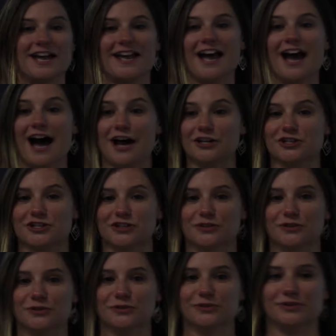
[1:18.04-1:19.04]
Kay Ash,
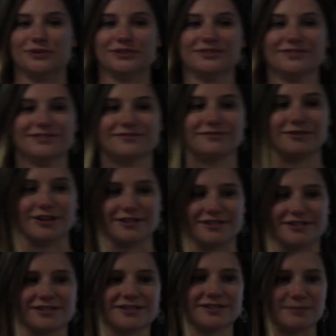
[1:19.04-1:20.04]
who
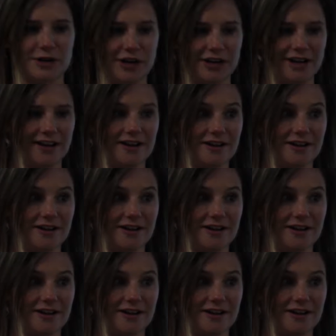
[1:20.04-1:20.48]
runs Mary Kay